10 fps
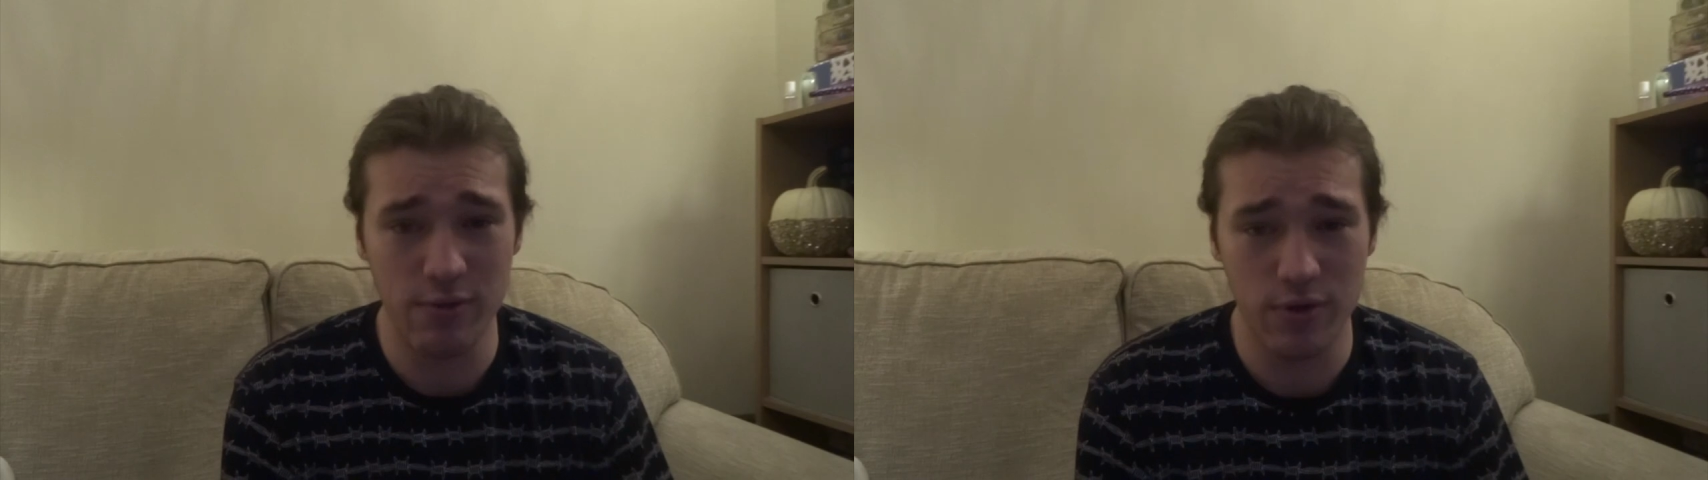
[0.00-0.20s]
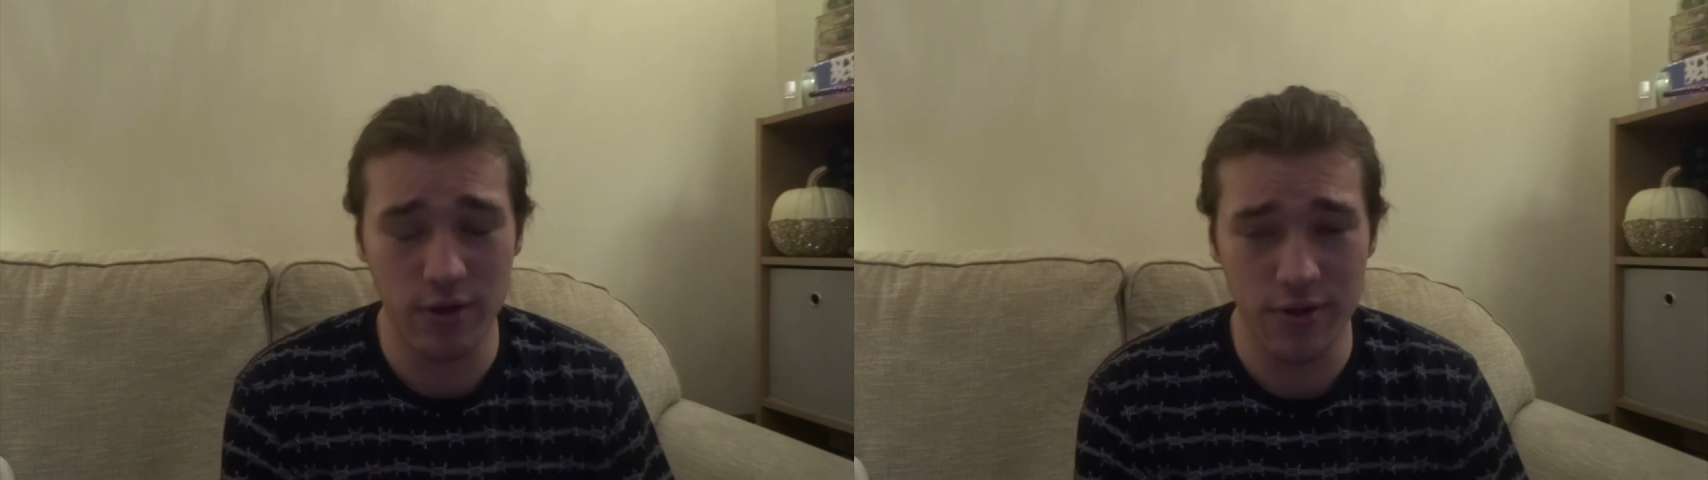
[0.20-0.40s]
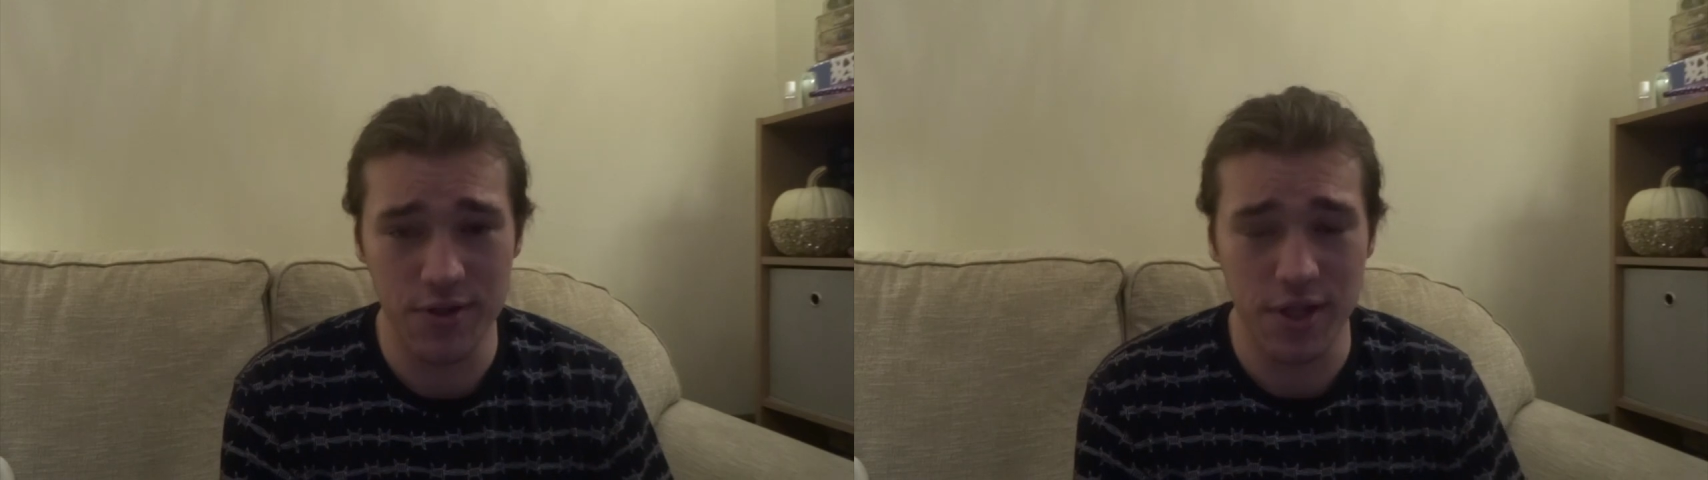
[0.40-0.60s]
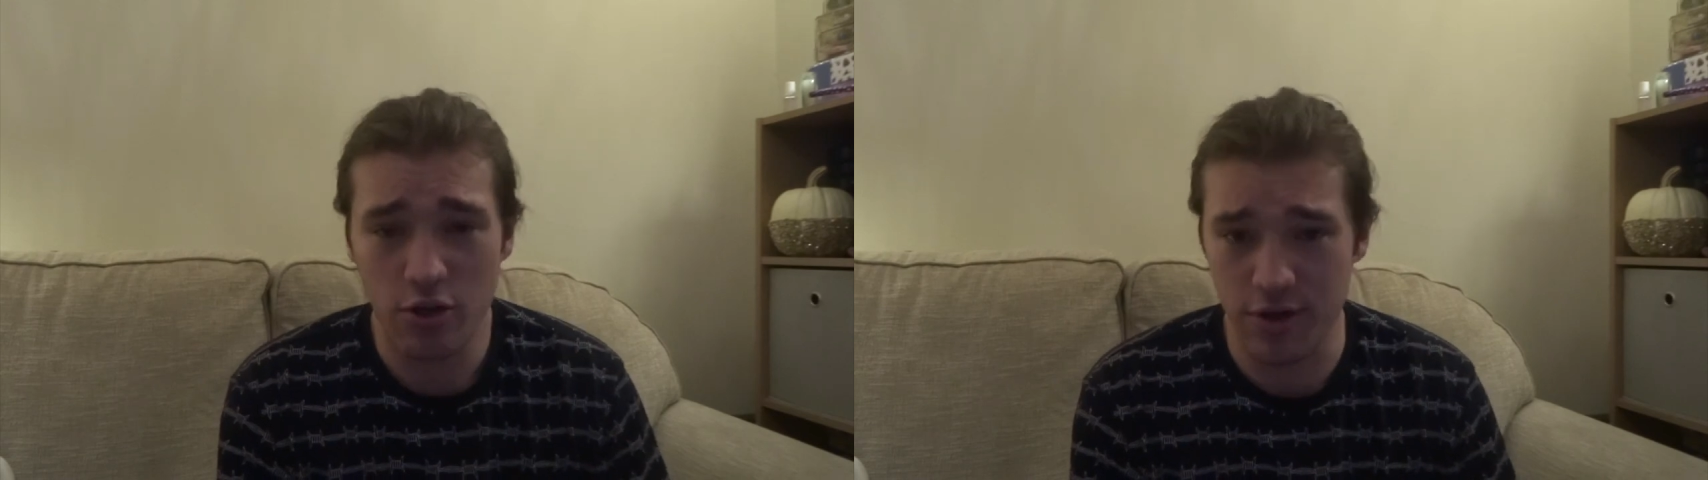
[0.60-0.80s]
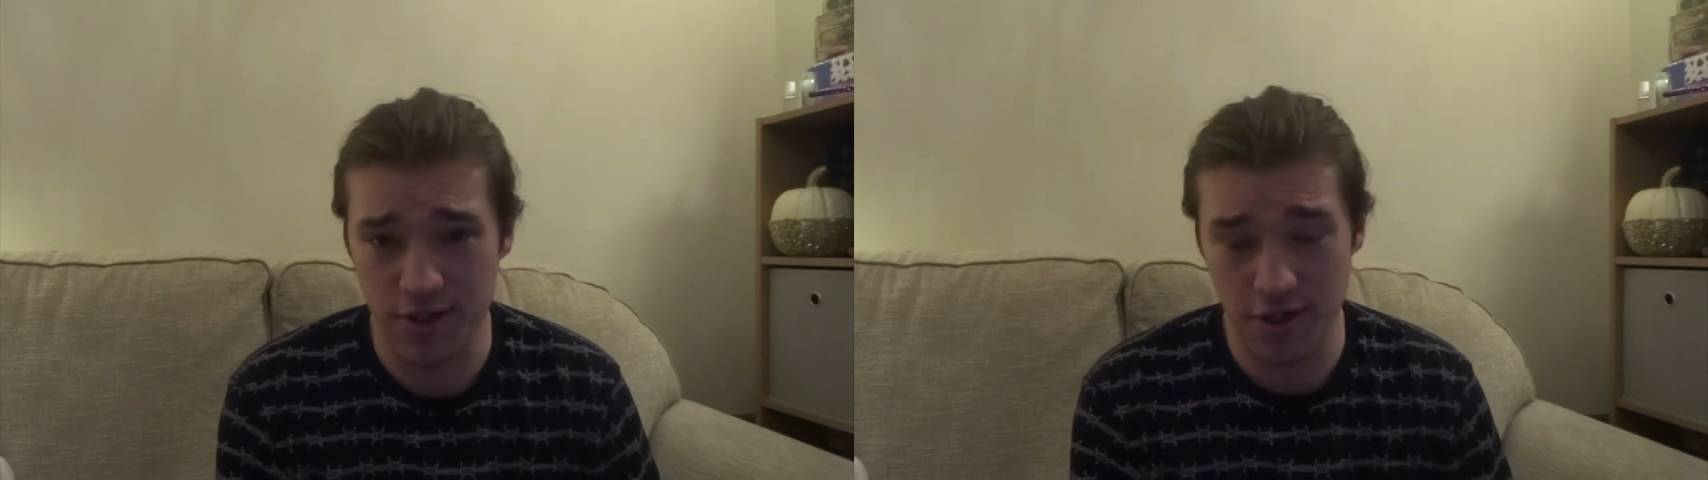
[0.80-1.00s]
was
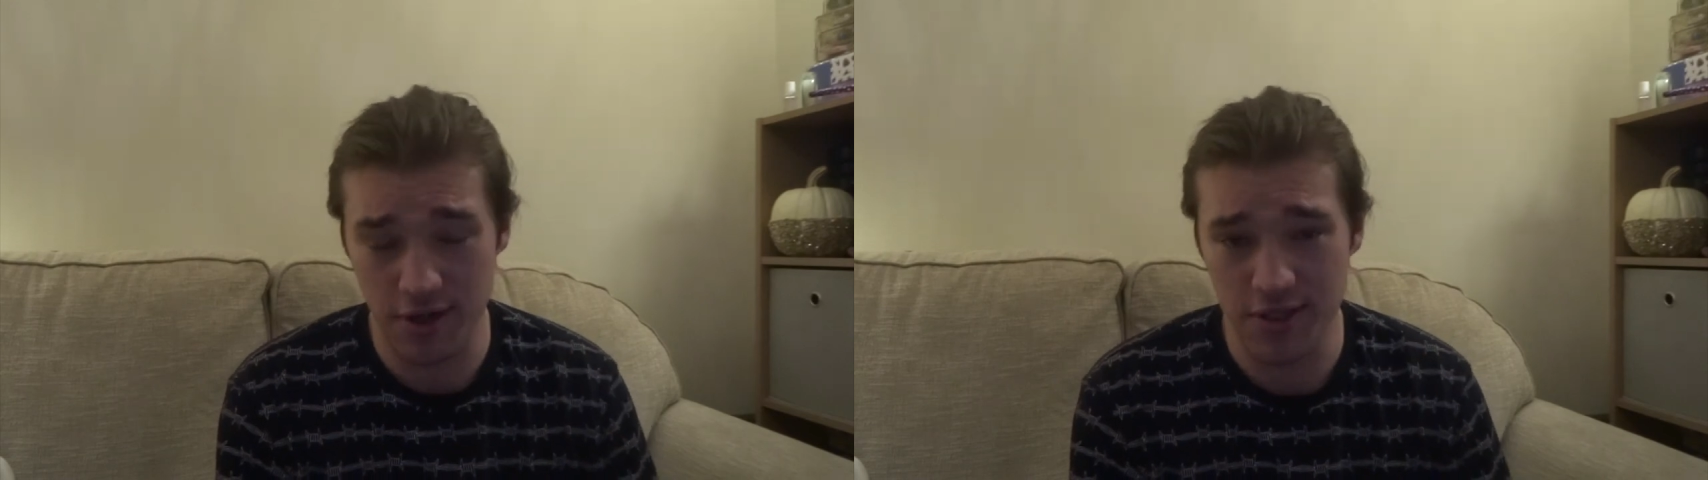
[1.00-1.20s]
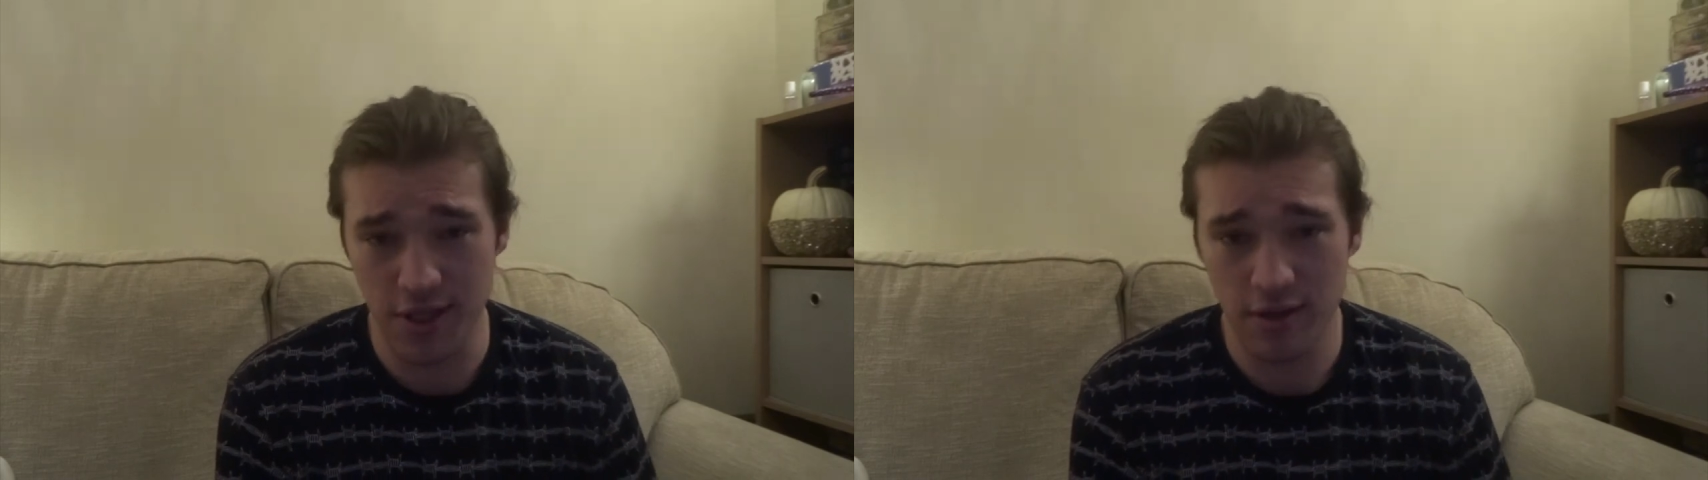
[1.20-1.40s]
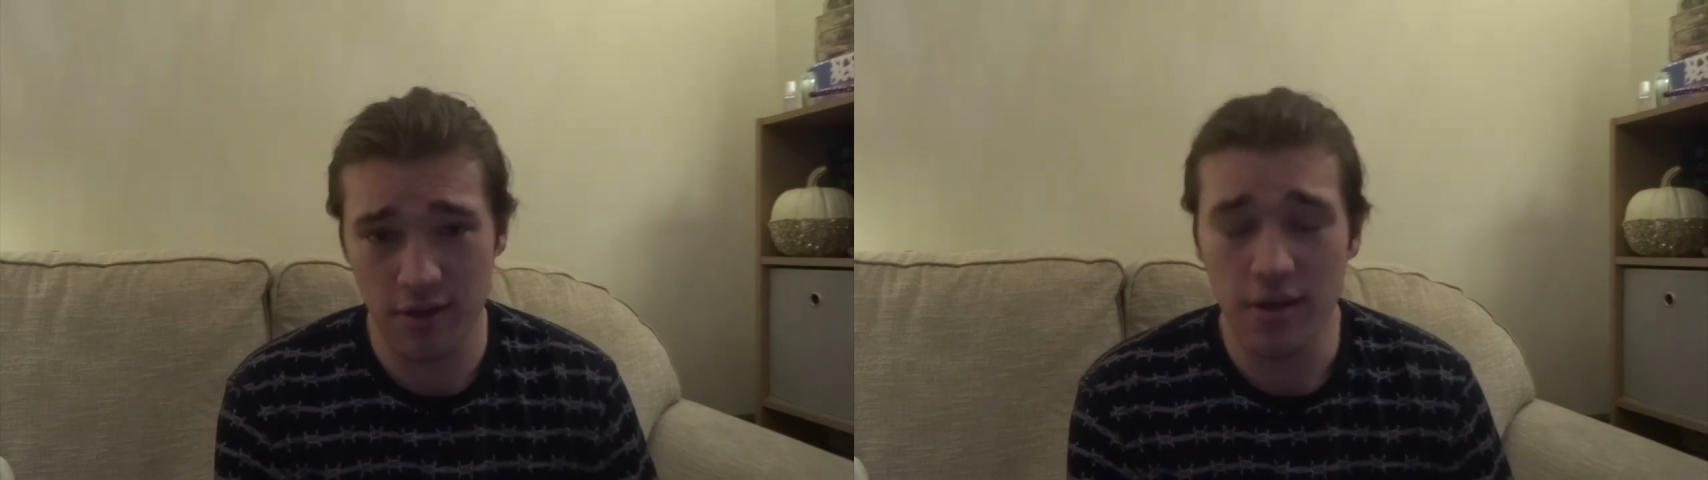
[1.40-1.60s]
criticising